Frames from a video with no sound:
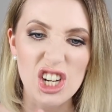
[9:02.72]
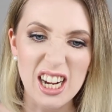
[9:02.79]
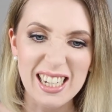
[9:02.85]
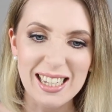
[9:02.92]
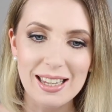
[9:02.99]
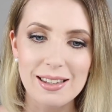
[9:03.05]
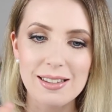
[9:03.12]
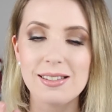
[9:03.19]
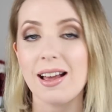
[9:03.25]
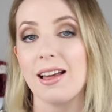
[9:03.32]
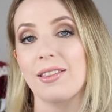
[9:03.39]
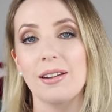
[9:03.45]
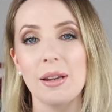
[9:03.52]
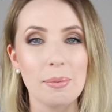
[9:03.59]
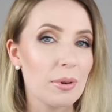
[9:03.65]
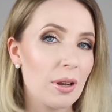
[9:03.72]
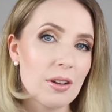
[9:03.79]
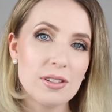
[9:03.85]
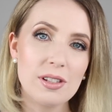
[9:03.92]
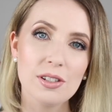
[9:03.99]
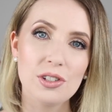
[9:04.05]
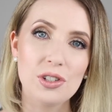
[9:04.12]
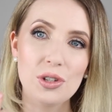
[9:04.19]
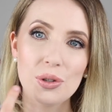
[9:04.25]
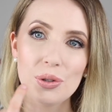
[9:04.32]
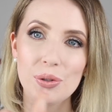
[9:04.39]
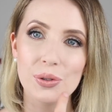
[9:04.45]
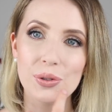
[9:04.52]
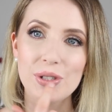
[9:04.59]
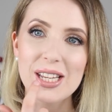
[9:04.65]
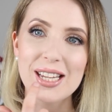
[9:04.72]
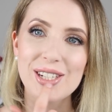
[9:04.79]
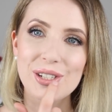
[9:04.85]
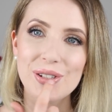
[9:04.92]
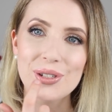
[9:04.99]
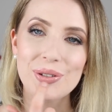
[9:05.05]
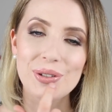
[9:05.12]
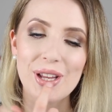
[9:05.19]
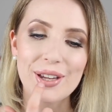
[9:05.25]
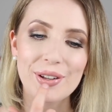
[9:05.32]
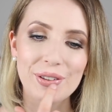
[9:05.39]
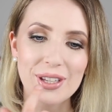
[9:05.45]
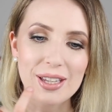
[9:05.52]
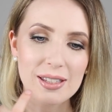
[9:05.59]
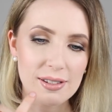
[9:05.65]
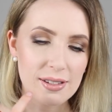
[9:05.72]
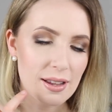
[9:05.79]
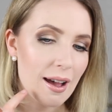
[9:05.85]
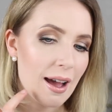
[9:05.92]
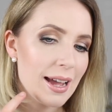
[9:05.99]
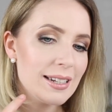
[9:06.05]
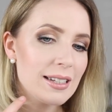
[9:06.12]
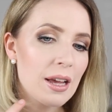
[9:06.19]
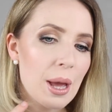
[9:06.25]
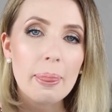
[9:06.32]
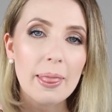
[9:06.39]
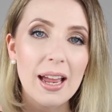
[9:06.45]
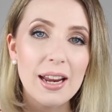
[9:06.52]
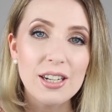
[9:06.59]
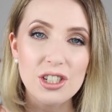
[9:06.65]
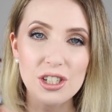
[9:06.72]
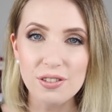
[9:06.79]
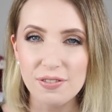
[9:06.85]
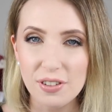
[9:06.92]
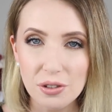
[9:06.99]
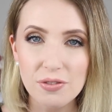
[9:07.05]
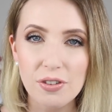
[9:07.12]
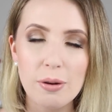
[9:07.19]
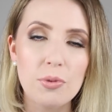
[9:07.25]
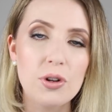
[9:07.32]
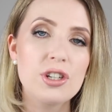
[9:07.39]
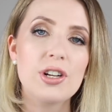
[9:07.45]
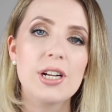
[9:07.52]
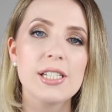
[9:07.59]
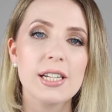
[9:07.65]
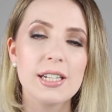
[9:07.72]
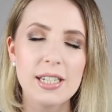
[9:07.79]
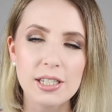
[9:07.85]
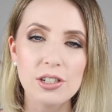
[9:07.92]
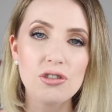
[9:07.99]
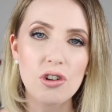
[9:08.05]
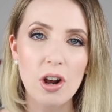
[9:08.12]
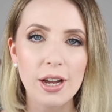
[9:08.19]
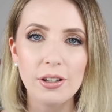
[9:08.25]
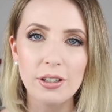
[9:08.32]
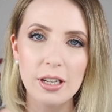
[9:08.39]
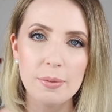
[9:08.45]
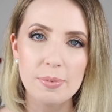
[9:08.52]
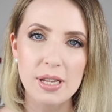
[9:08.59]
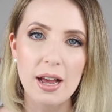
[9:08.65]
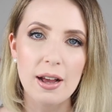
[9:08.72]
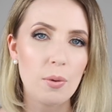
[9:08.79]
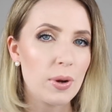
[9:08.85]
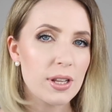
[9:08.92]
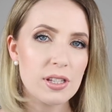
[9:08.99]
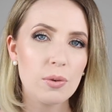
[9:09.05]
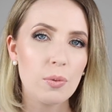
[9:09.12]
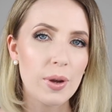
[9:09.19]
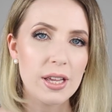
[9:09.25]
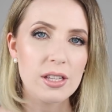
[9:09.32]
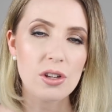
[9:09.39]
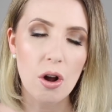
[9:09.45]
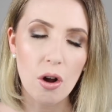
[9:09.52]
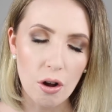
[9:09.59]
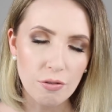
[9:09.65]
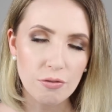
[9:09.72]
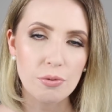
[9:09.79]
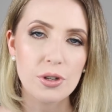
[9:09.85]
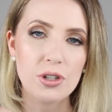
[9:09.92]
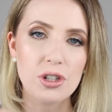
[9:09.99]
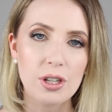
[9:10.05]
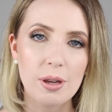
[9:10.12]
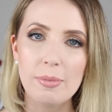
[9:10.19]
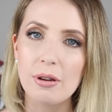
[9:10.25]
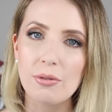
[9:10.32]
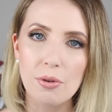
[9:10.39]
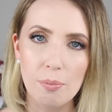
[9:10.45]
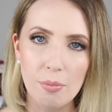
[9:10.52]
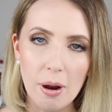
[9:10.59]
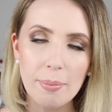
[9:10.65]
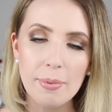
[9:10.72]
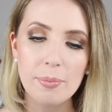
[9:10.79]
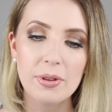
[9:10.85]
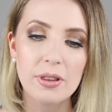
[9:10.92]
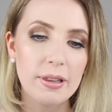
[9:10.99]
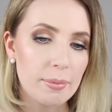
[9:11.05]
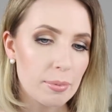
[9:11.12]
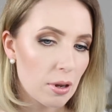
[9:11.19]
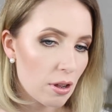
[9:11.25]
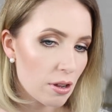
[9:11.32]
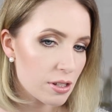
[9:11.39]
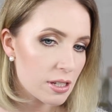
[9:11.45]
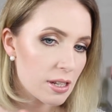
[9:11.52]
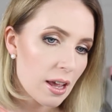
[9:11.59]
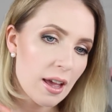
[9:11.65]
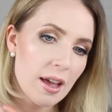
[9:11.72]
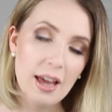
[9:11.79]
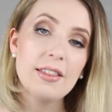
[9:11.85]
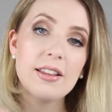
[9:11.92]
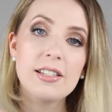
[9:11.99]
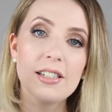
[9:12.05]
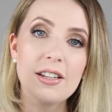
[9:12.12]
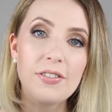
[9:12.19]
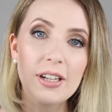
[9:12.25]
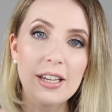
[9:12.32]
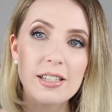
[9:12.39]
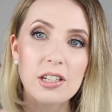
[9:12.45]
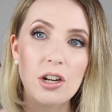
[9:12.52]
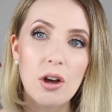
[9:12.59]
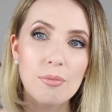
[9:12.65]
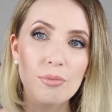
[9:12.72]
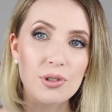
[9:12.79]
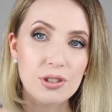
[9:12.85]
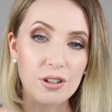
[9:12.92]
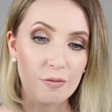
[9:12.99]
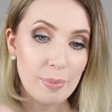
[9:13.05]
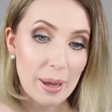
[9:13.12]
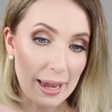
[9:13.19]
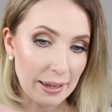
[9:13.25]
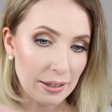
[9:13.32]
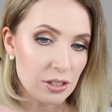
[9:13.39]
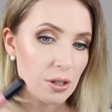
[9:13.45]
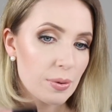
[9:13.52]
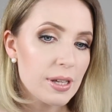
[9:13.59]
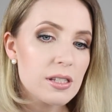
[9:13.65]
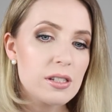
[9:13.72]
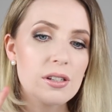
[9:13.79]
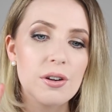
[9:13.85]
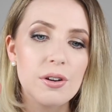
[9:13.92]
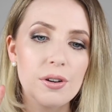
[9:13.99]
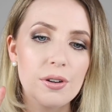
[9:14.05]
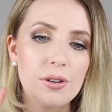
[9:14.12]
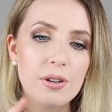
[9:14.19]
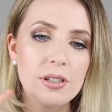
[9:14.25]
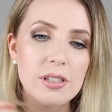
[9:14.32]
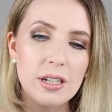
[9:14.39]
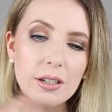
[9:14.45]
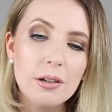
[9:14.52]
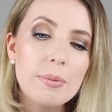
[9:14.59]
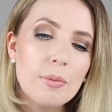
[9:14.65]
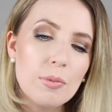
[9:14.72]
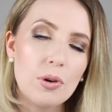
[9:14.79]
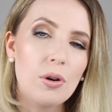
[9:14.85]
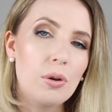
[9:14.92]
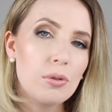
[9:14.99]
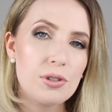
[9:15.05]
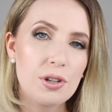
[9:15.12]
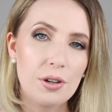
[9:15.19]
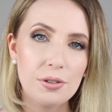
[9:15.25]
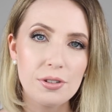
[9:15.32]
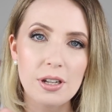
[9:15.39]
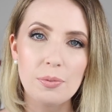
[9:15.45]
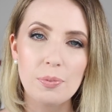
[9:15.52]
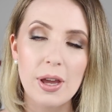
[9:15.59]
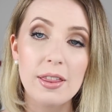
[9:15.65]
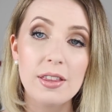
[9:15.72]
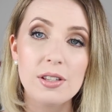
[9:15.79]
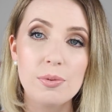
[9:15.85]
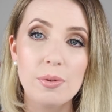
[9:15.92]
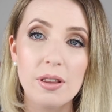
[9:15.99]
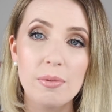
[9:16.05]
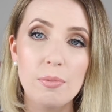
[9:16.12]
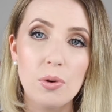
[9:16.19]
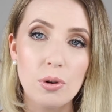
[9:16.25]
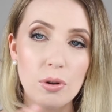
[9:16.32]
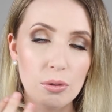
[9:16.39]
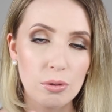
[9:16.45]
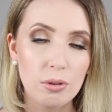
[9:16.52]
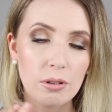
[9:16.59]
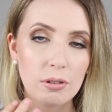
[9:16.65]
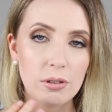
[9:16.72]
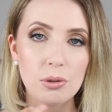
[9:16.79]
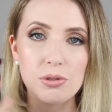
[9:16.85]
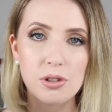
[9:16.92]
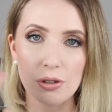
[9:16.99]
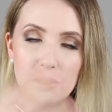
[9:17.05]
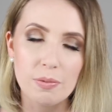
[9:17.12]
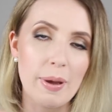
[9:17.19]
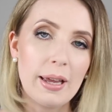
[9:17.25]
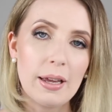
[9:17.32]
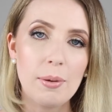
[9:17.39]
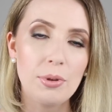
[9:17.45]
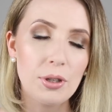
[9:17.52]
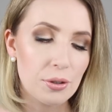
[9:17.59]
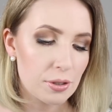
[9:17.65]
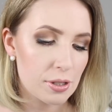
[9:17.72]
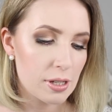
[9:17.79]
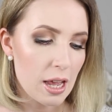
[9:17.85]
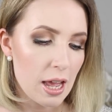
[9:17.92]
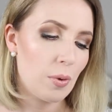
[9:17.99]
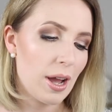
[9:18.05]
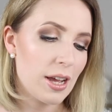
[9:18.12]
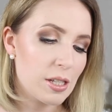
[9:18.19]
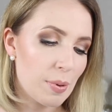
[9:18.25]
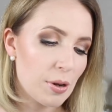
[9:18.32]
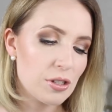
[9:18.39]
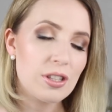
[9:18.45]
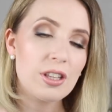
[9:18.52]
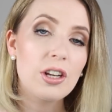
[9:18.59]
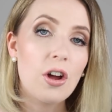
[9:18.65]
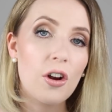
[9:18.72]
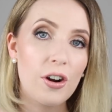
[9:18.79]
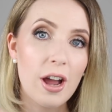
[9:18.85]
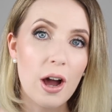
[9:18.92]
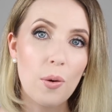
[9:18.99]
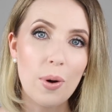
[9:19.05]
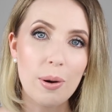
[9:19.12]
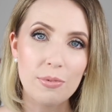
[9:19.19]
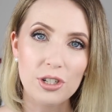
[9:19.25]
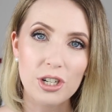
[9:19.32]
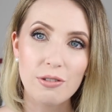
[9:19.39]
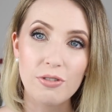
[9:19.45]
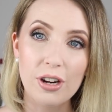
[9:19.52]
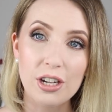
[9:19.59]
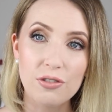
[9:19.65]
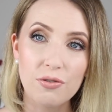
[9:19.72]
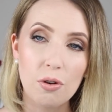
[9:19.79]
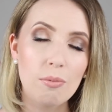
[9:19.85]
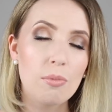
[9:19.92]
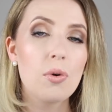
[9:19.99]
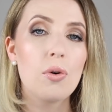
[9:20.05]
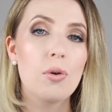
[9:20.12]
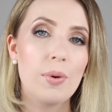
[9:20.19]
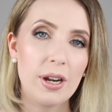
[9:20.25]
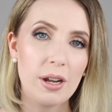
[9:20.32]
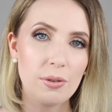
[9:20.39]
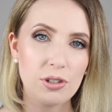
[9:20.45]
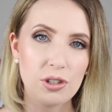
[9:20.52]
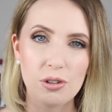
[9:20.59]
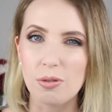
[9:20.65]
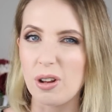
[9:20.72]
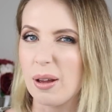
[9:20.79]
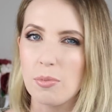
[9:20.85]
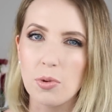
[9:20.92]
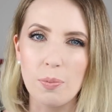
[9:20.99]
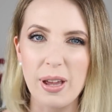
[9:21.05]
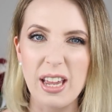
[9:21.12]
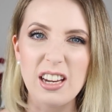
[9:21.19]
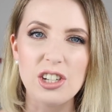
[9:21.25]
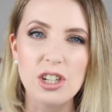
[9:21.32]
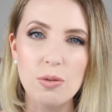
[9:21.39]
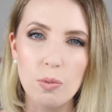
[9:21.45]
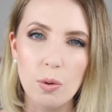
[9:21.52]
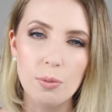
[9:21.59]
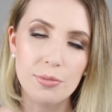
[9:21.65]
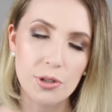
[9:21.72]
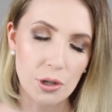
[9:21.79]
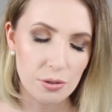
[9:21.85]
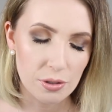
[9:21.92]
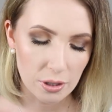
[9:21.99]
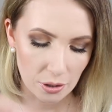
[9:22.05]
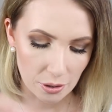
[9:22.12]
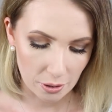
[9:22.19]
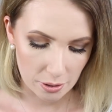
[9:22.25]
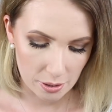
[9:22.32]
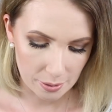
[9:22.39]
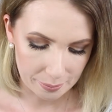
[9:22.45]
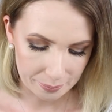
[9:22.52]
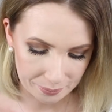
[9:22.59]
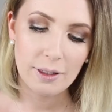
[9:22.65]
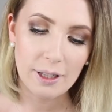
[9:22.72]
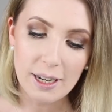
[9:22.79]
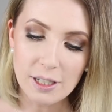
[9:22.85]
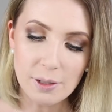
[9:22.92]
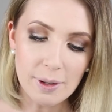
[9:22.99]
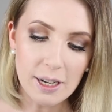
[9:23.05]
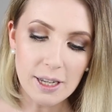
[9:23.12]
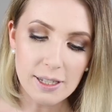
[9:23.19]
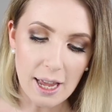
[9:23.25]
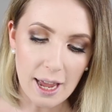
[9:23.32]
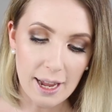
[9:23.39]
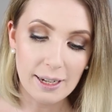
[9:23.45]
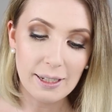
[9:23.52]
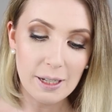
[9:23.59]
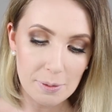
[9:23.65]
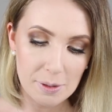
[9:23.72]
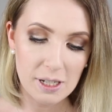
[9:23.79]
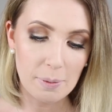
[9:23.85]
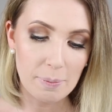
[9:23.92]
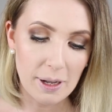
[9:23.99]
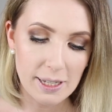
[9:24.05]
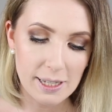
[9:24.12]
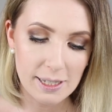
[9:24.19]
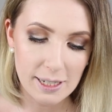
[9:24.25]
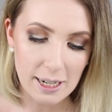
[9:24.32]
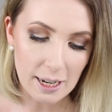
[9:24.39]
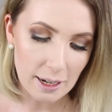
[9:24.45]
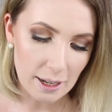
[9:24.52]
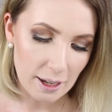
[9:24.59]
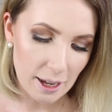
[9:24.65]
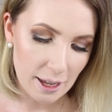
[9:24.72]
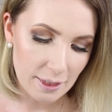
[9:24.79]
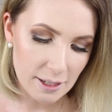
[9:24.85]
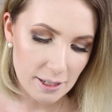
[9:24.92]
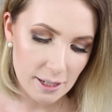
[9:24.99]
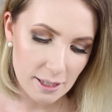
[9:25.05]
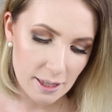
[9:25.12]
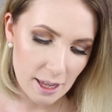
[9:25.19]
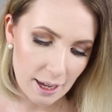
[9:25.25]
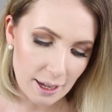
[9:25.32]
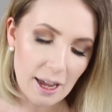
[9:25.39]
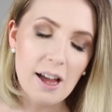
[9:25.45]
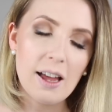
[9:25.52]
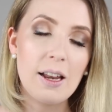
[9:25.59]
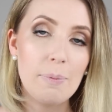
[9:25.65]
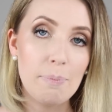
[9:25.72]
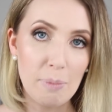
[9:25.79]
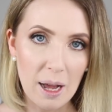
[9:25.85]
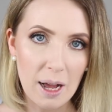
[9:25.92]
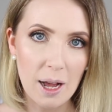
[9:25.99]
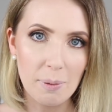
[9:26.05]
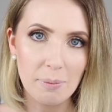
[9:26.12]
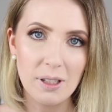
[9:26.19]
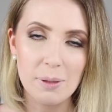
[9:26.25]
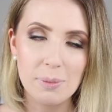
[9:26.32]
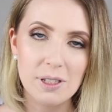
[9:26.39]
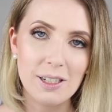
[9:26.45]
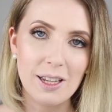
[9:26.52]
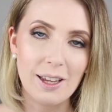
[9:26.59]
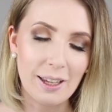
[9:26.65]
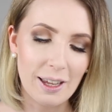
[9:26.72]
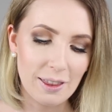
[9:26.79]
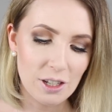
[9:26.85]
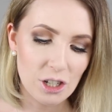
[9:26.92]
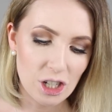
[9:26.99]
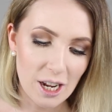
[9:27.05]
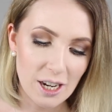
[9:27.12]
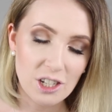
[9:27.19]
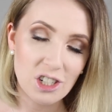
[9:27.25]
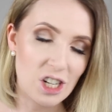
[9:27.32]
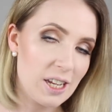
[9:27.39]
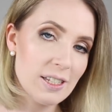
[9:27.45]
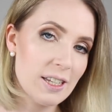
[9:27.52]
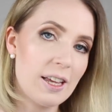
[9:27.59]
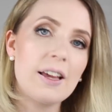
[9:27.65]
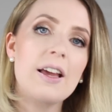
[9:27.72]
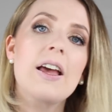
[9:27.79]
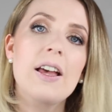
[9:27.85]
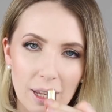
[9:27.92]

chunky as other lip glosses do tend to do, like on the inside. And it just feels very moisturizing. It doesn't dry your lips out once it wears off, which can be a real problem with lip gloss. And this definitely has a lot more sort of pink to it, so it's a little bit more cool toned. I'd wear this with more cool cool toned makeup looks, as opposed to the L'Oreal one, which I reach for more when I would do like more peachy, warm toned looks. The next one is a lipstick by Stila, and this is their Colour Balm lipstick in the shade Jessie.